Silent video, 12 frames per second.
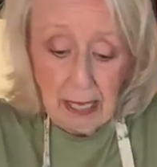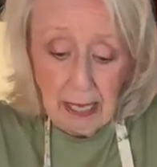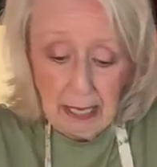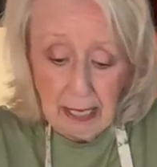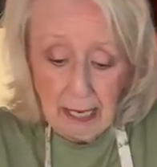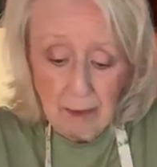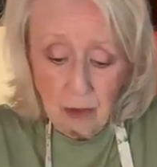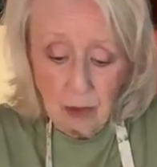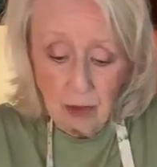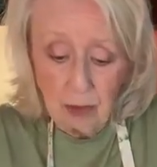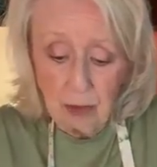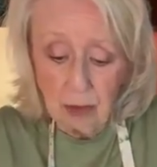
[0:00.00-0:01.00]
and I'm going
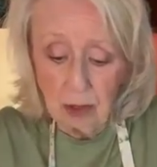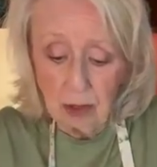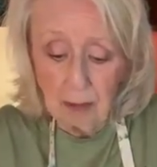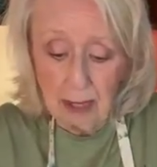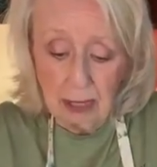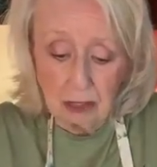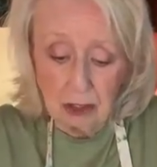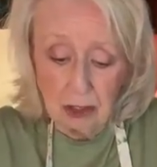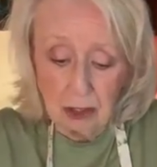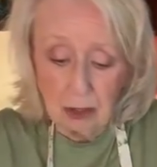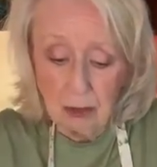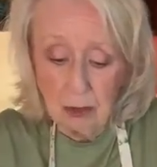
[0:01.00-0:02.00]
to put about
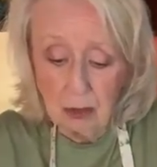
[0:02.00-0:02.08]
2